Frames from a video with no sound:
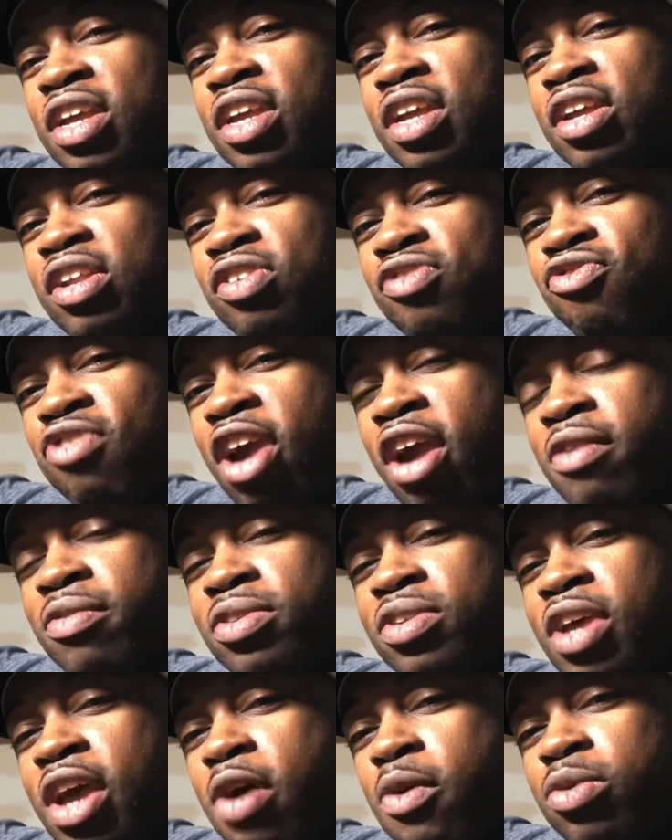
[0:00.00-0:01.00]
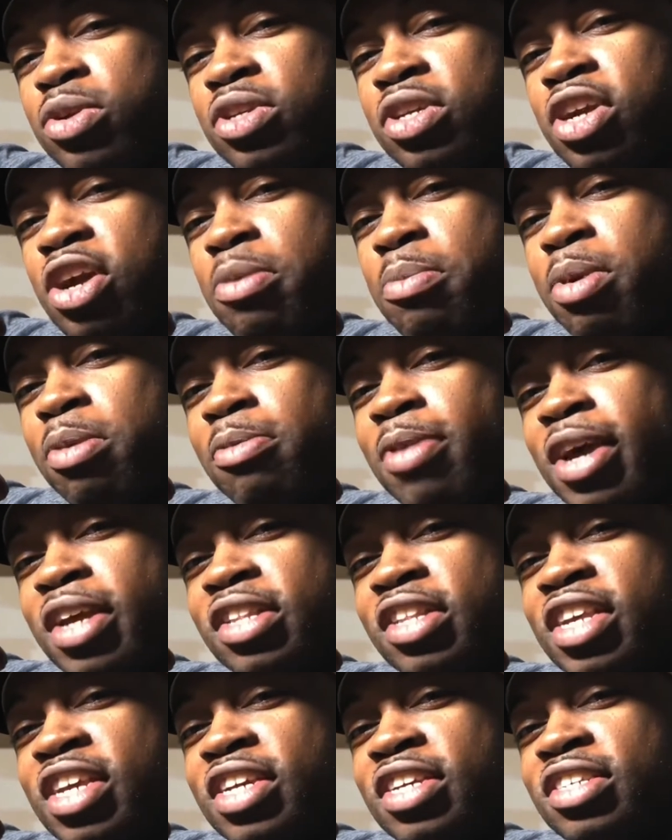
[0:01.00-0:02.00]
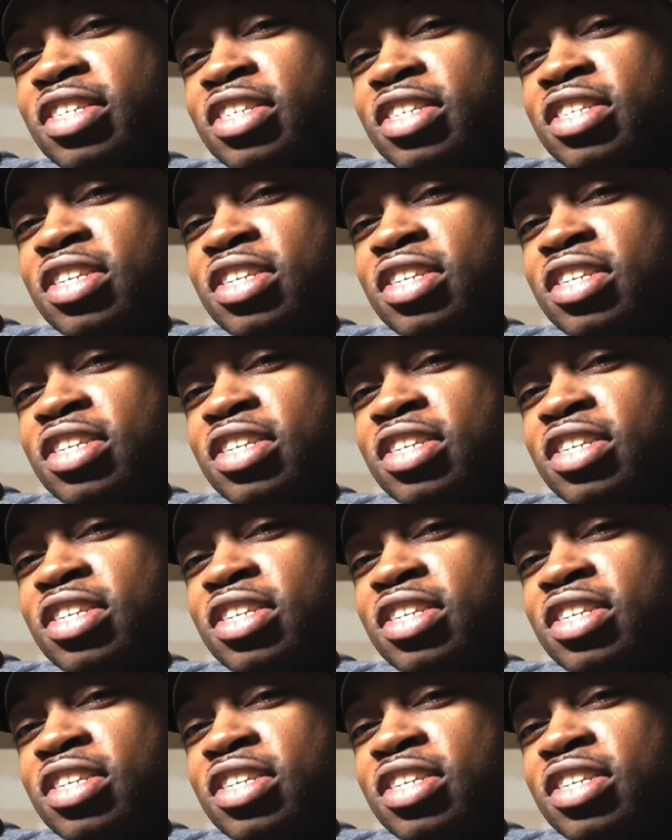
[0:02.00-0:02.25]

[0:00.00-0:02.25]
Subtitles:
driver's side wants to come up like this.